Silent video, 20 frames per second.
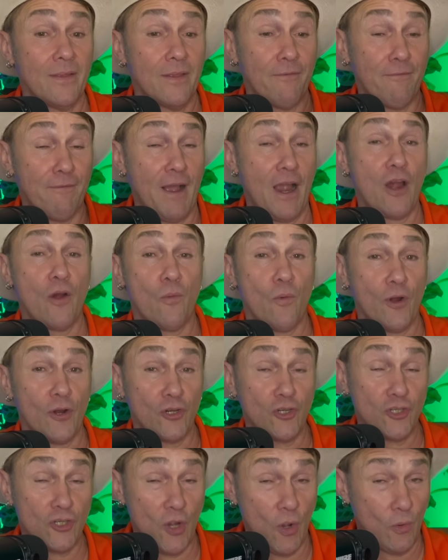the
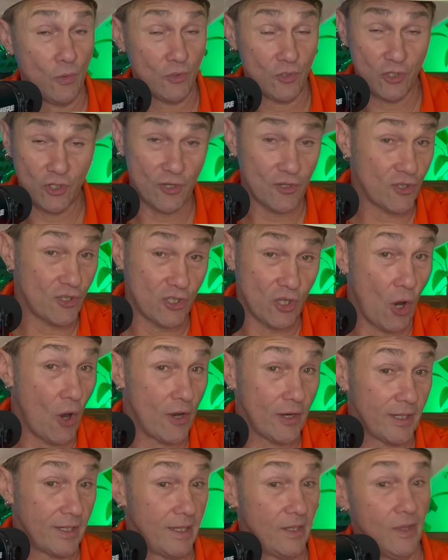fireworks shows just
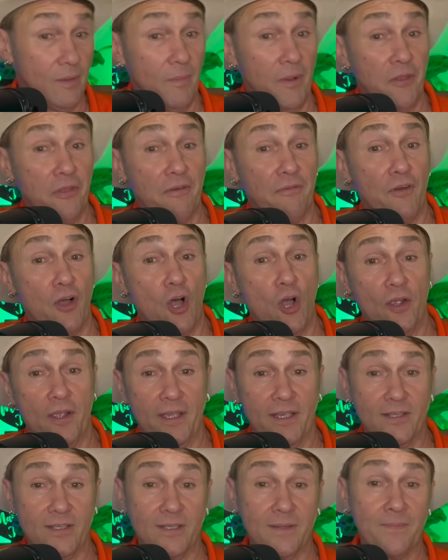starting in the month of
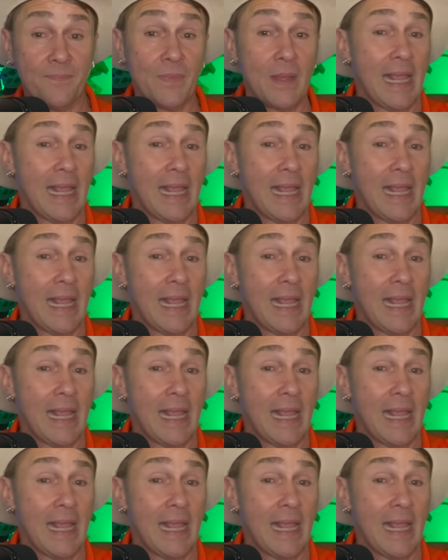August,